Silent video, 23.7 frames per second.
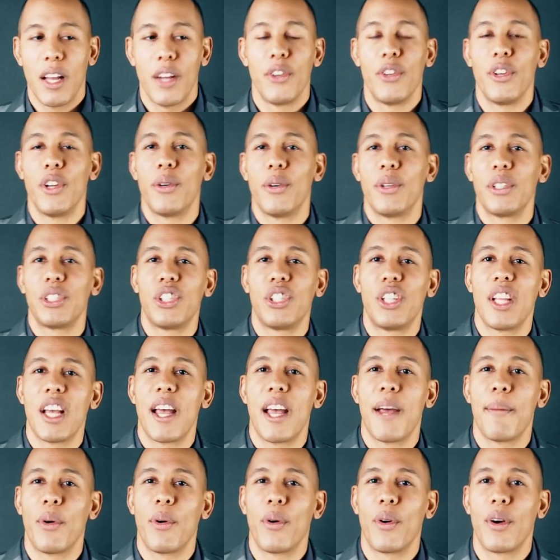nourish
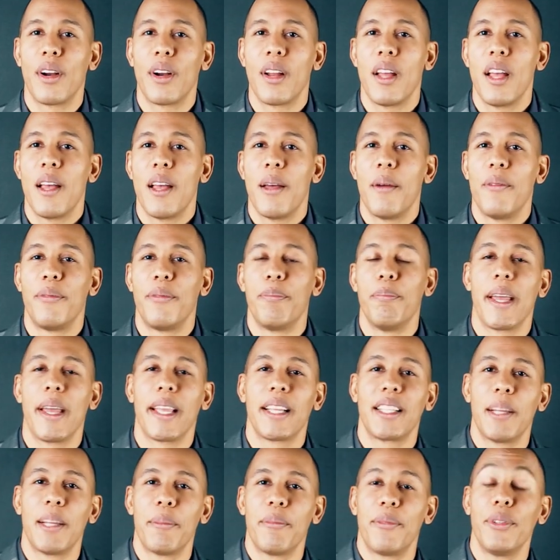them or
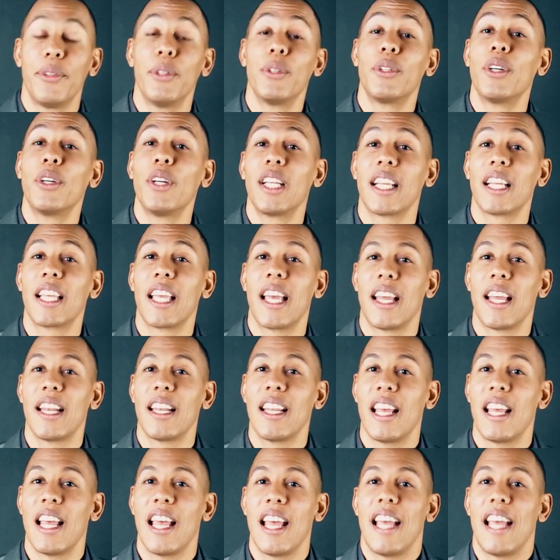make them feel good again.